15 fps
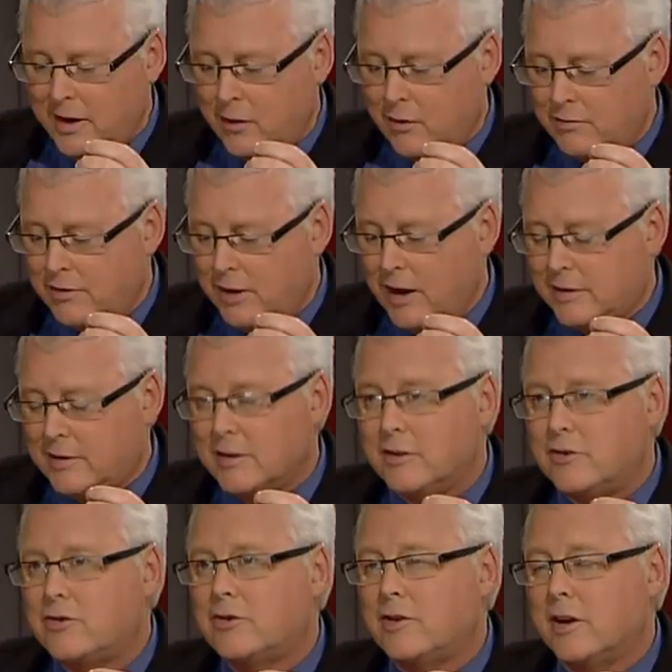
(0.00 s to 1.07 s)
no
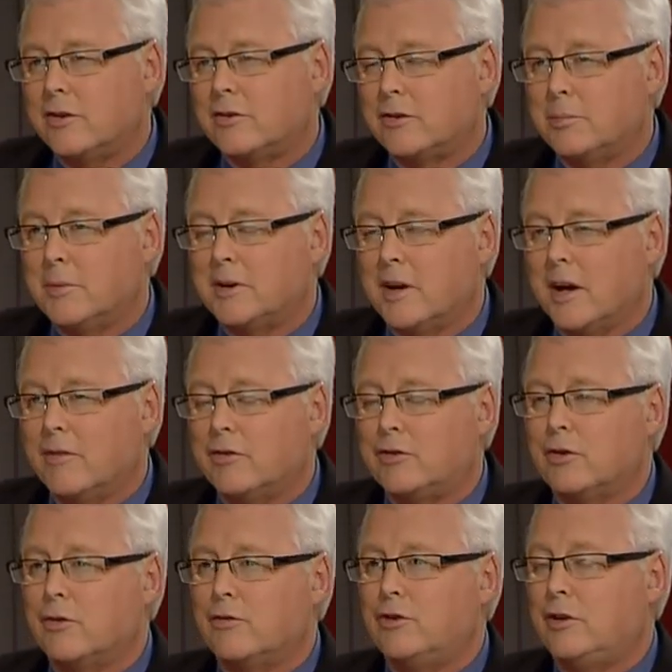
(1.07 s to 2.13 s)
advantage test, meant to have a
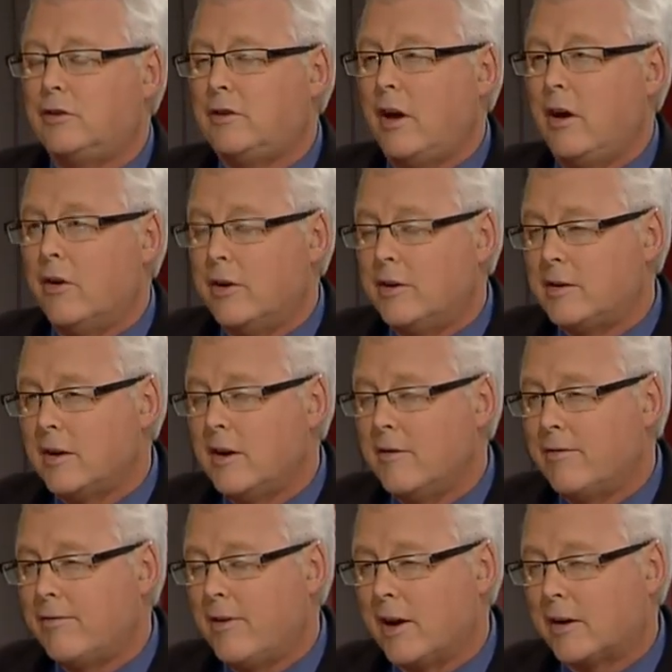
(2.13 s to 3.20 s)
sort of deterrent
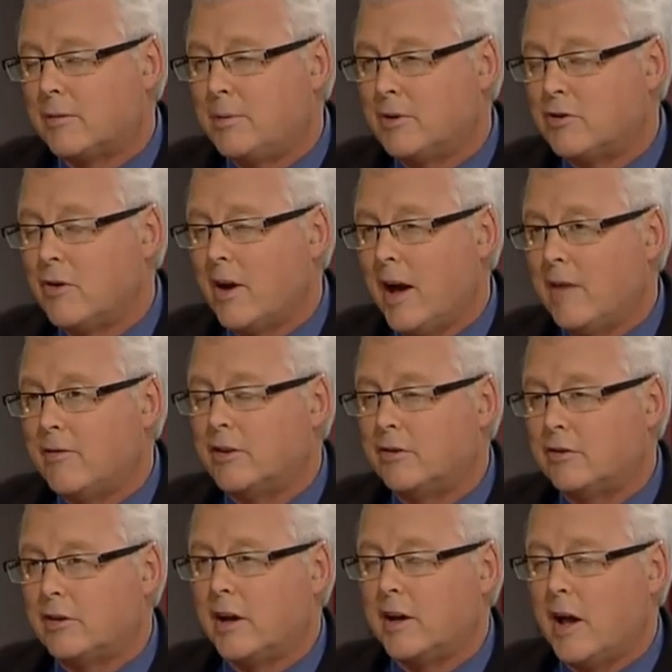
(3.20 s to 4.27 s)
effect, but you haven't
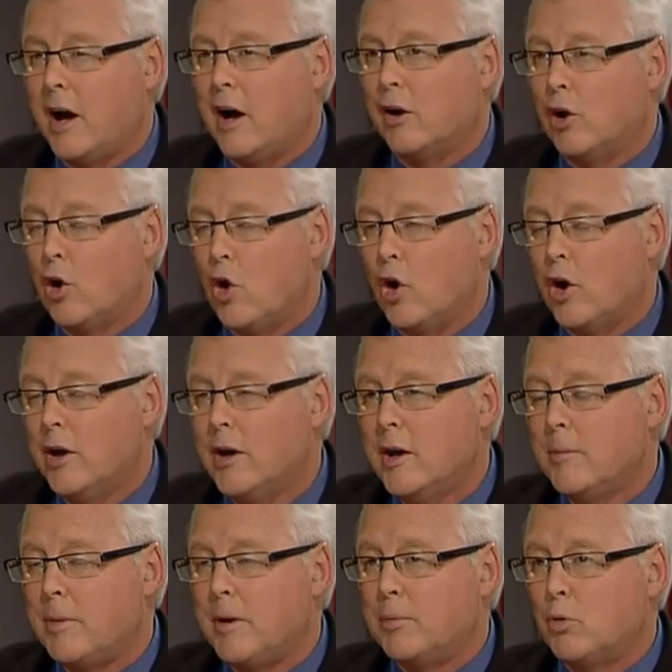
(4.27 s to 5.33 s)
said how long
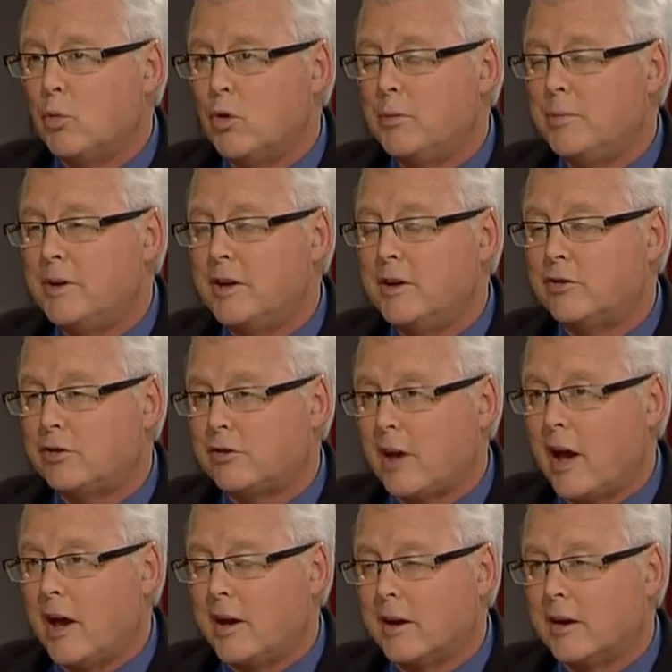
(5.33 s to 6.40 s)
people will be
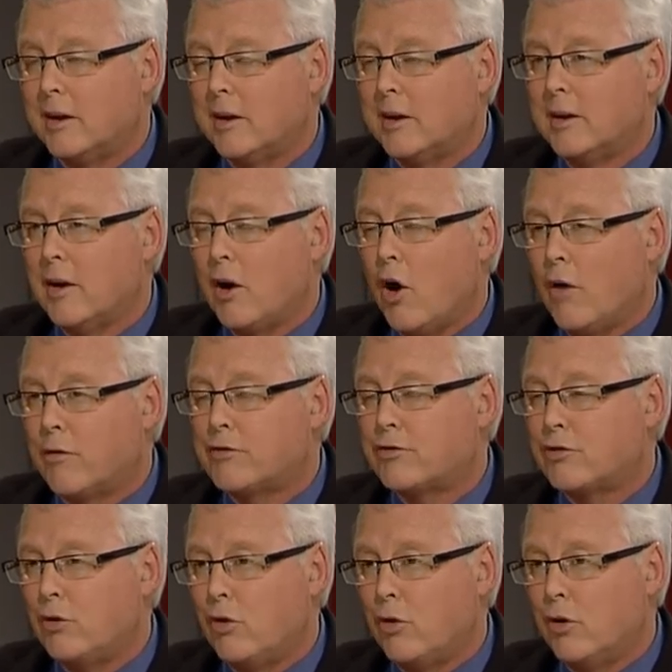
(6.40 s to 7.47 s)
staying
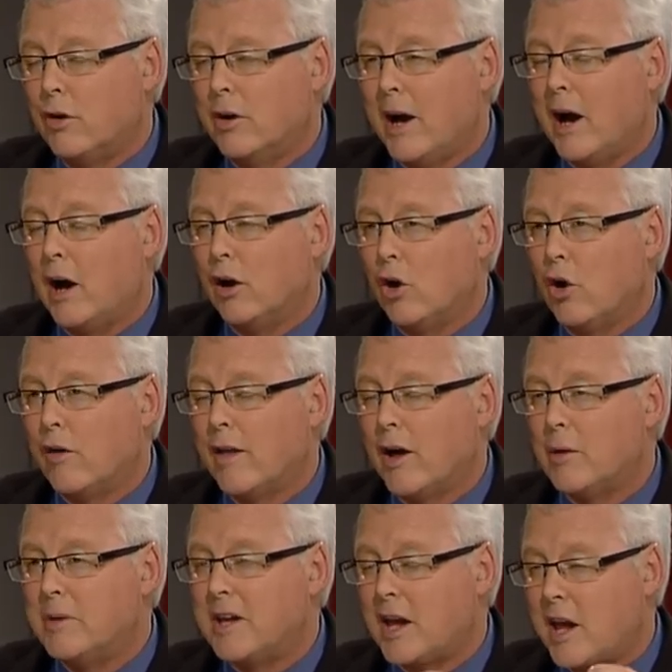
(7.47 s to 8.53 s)
offshore, how long
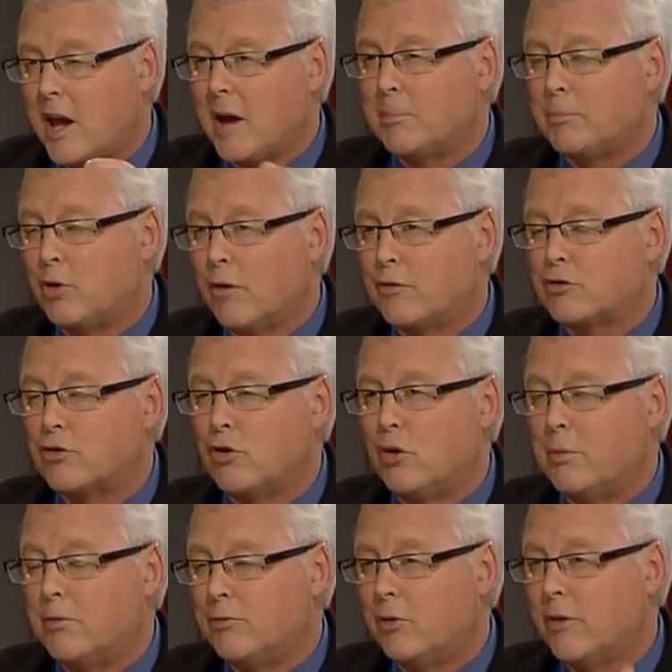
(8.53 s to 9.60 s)
they'll be kept
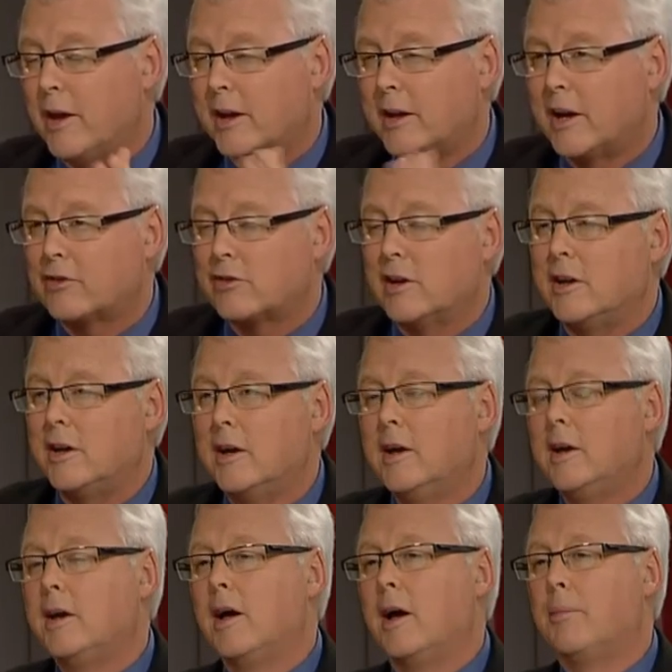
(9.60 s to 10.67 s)
offshore before they can actually
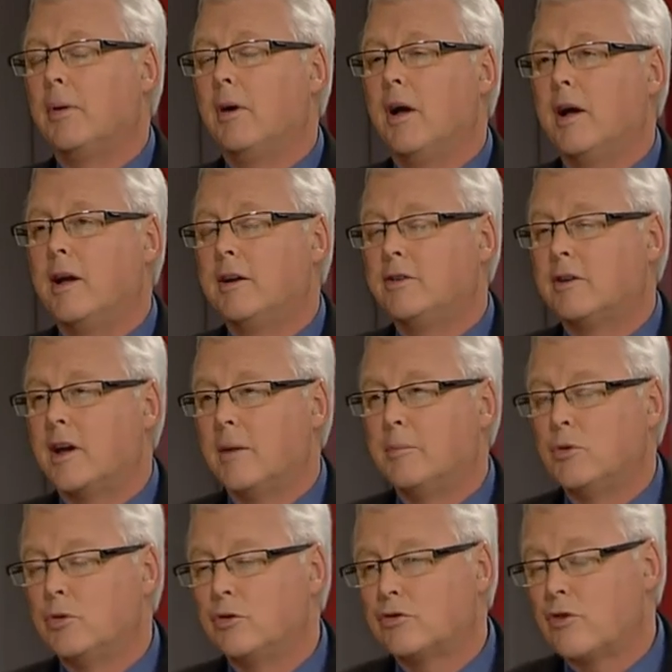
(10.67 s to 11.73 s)
apply to come
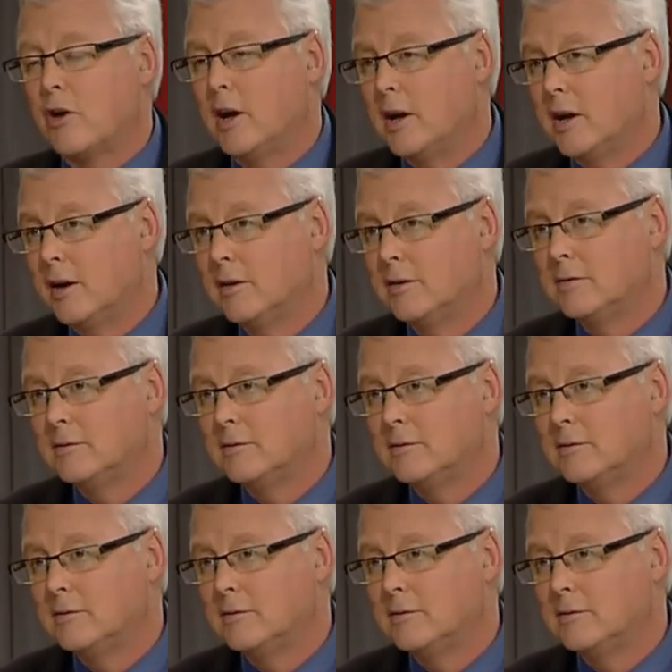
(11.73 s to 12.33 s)
to Australia,